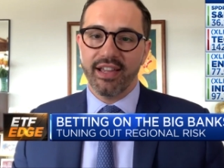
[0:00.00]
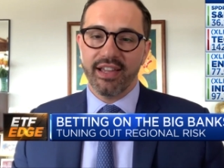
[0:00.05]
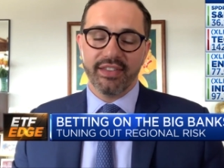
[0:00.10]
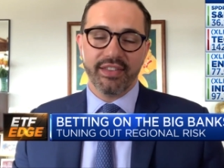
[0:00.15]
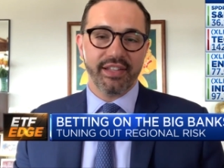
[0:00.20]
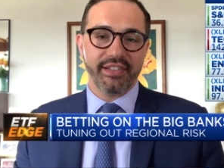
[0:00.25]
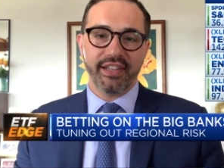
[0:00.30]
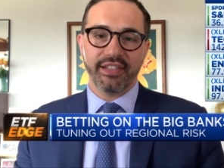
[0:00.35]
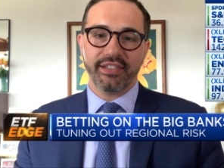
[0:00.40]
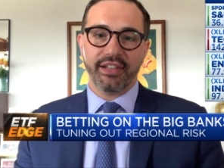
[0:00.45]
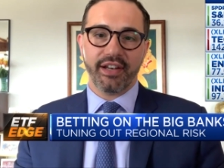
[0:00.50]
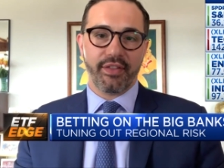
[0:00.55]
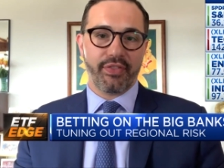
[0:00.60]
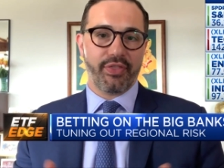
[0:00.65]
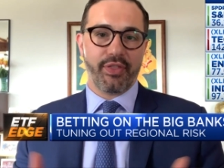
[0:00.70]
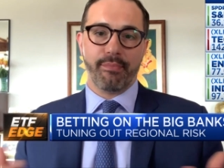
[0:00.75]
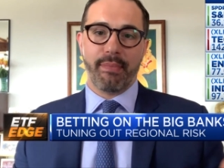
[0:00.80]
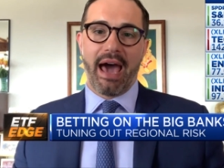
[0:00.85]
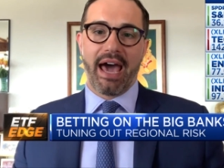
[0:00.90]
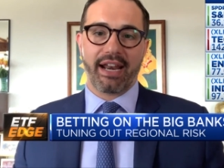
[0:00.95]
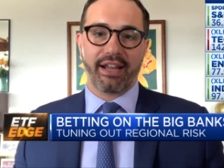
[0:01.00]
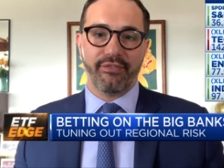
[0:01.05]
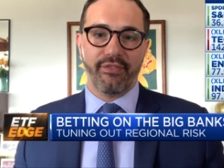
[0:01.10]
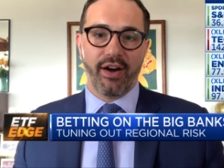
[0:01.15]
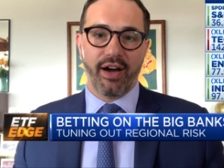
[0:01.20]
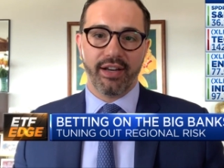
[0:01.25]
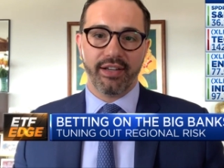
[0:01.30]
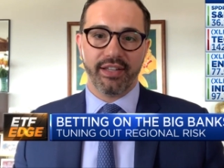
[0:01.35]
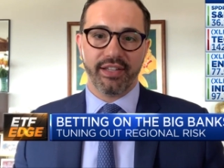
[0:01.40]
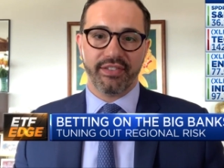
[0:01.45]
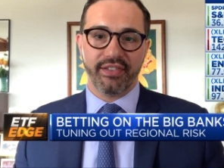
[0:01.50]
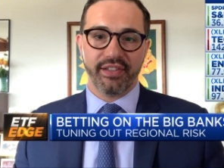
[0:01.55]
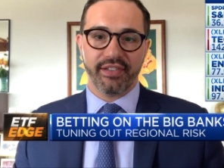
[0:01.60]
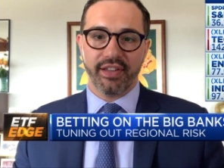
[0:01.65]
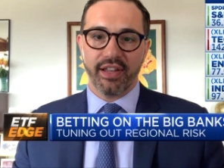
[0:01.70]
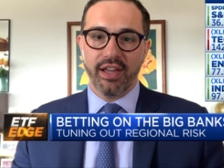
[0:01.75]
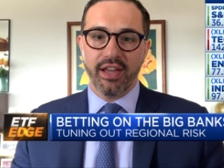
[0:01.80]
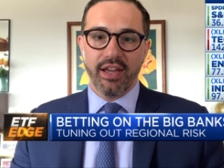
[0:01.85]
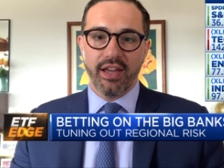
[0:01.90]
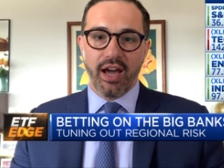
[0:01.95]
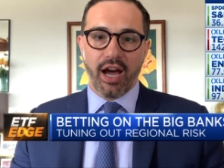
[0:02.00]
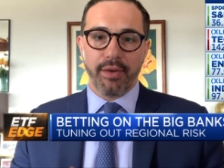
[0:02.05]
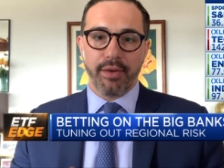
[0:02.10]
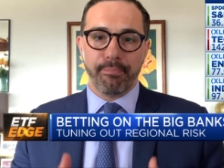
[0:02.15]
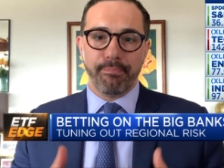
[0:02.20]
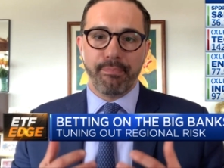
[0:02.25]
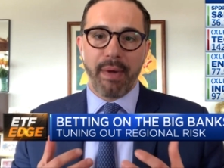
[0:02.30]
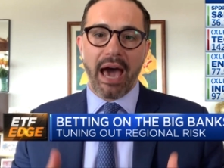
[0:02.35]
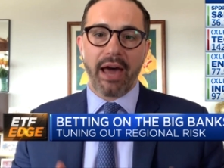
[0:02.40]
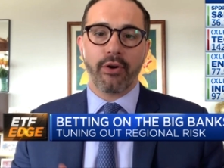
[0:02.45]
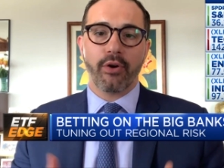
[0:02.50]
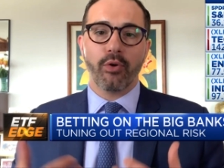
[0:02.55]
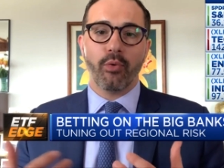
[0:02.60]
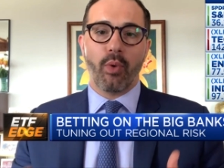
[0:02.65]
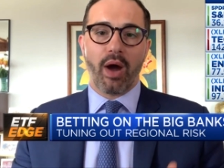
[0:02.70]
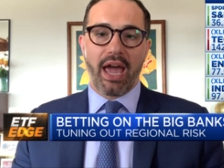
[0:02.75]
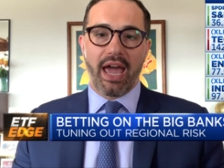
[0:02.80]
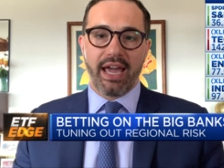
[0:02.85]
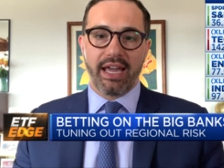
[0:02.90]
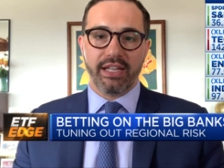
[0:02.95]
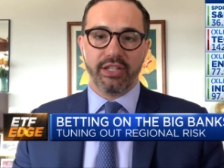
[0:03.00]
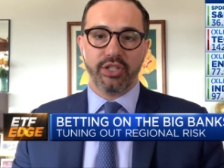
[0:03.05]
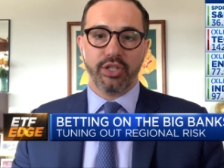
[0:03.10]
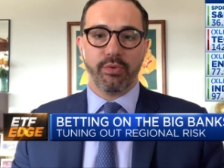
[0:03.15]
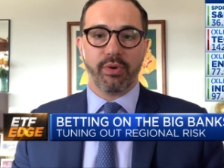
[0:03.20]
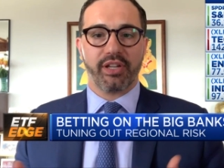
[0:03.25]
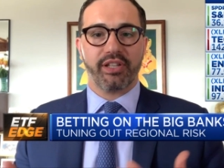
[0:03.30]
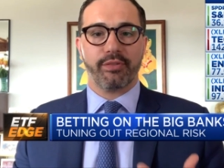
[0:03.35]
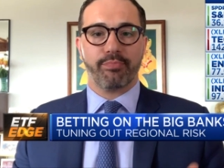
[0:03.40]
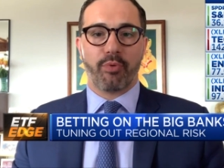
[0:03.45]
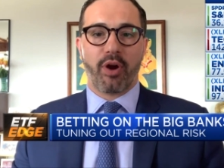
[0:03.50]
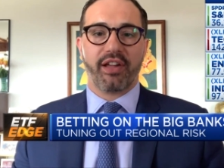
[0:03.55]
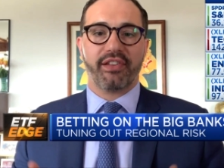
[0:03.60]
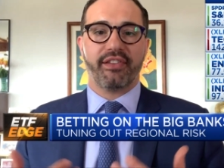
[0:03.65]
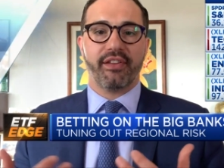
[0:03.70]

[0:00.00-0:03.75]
This isn't a thematic fund. This is a better way to express